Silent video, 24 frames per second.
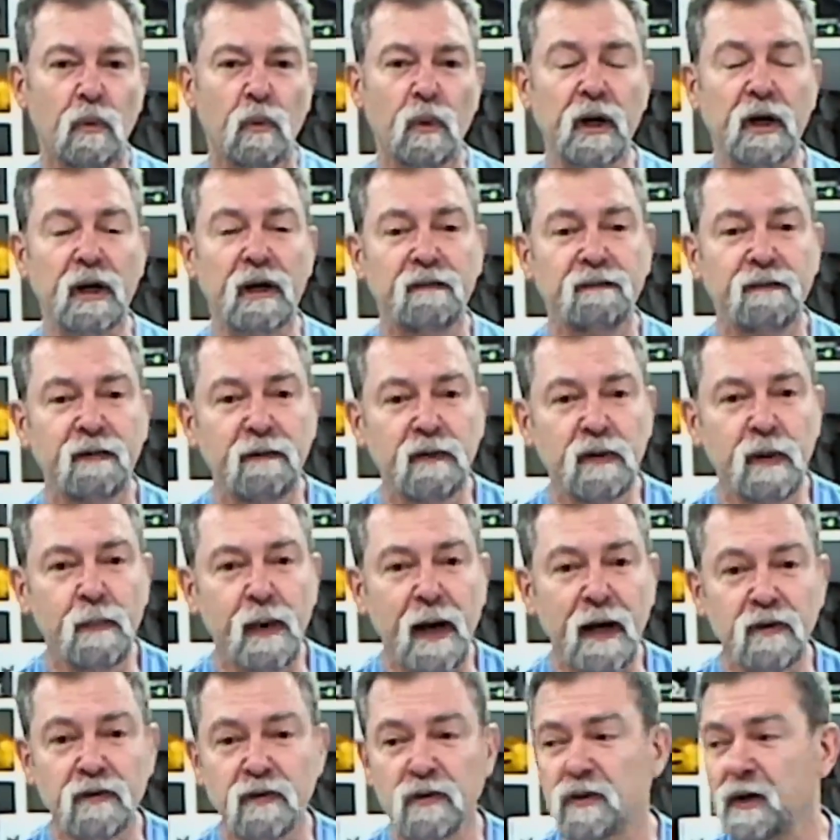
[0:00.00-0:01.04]
When I hit 50
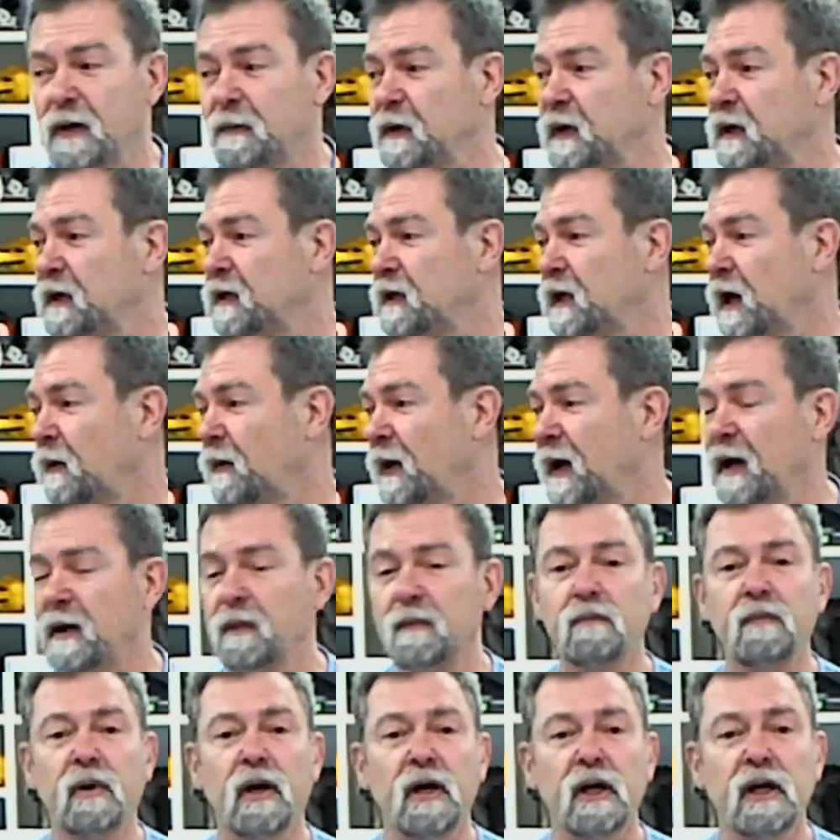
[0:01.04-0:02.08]
patrons, I'm going to go
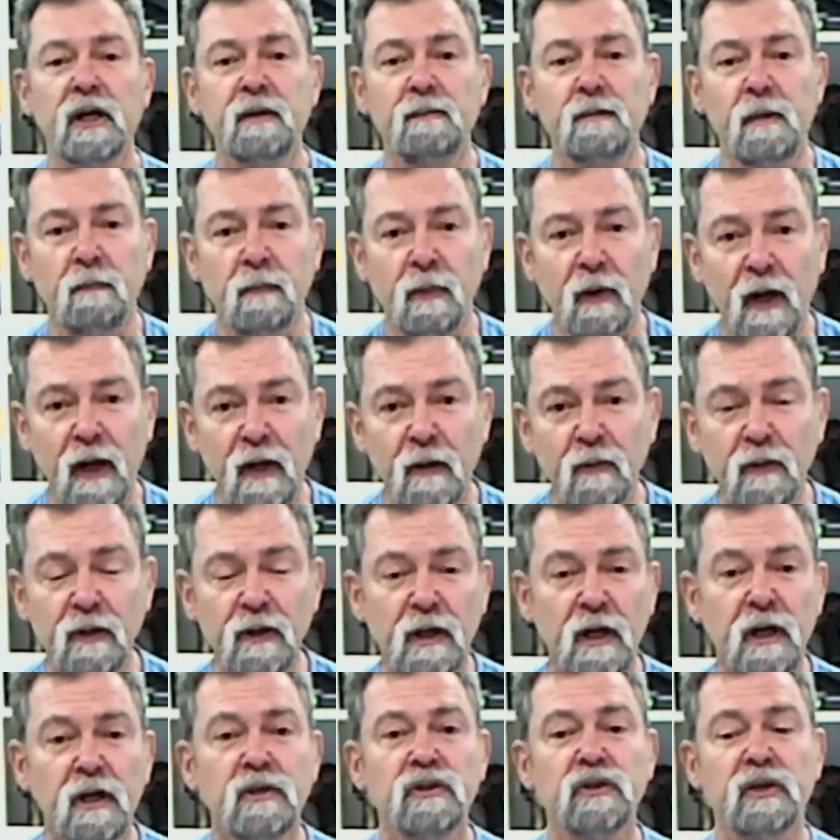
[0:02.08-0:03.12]
out and buy a heap of plywood